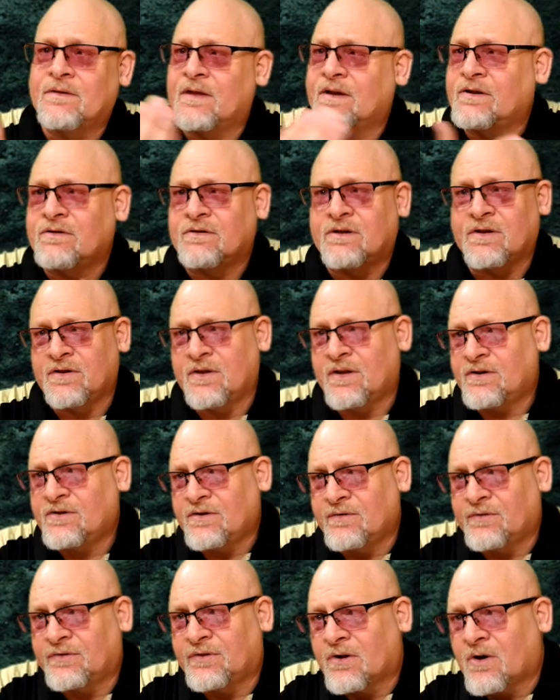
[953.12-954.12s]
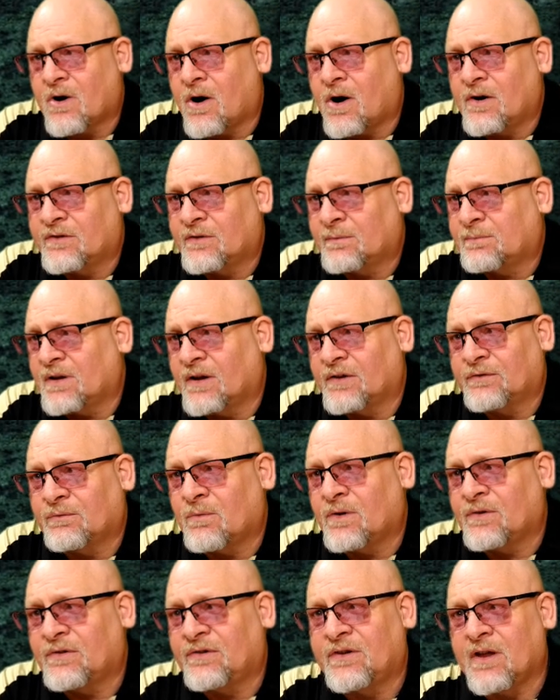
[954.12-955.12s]
then you can then use the card as a
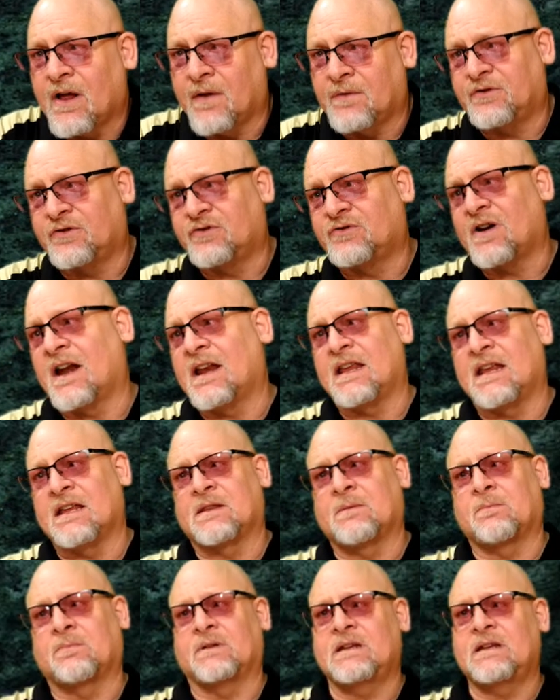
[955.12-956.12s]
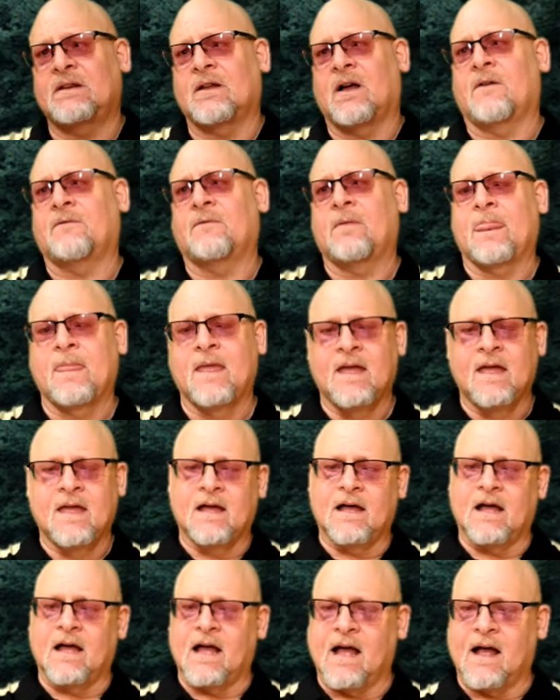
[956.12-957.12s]
+1 stealth to try to get the bleed
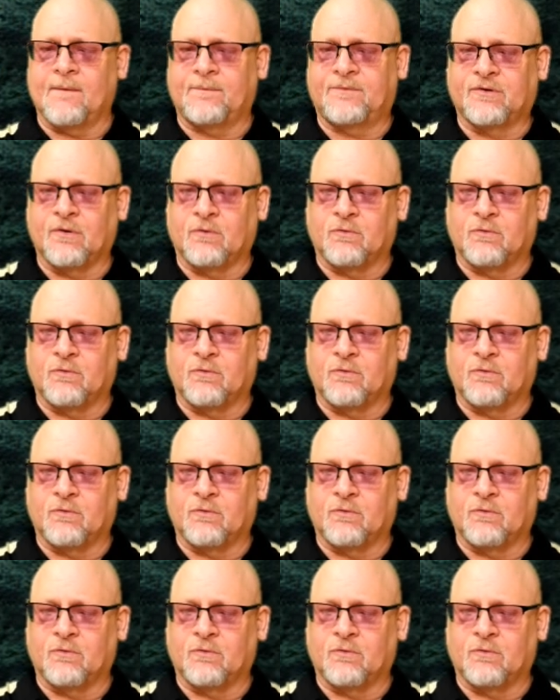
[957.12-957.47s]
off.